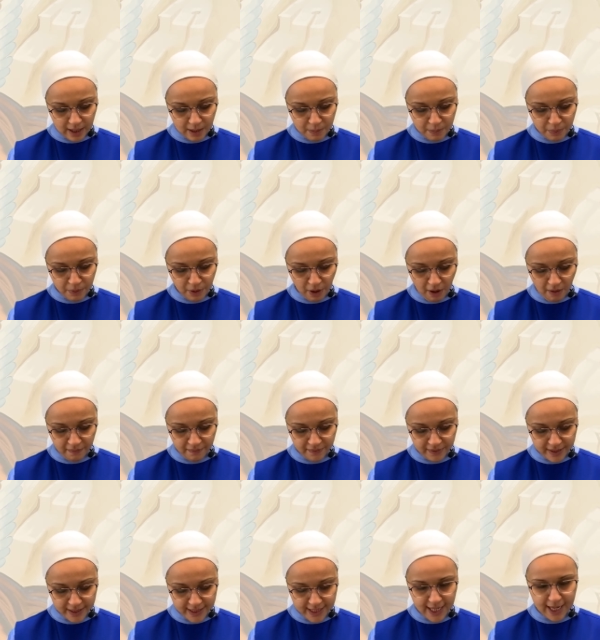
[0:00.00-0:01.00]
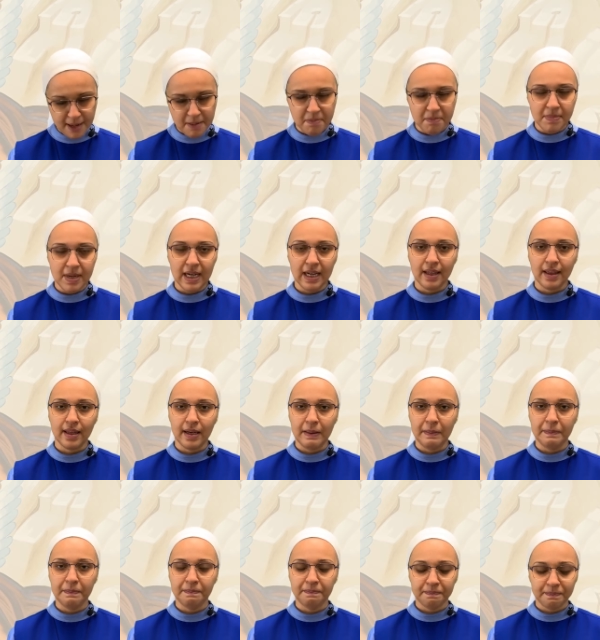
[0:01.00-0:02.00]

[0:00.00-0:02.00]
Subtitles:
a prophet among them.